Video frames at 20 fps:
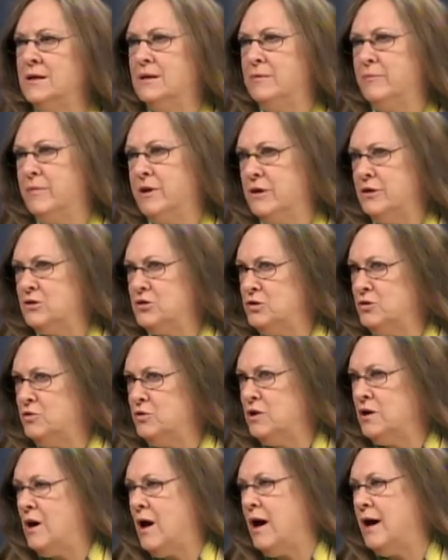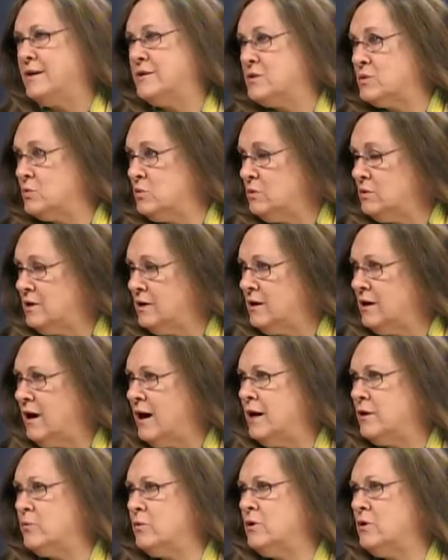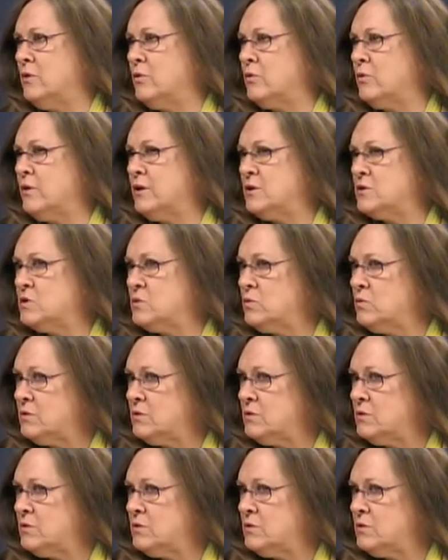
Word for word: Mingus Union High School and Cottonwood Oak Creek School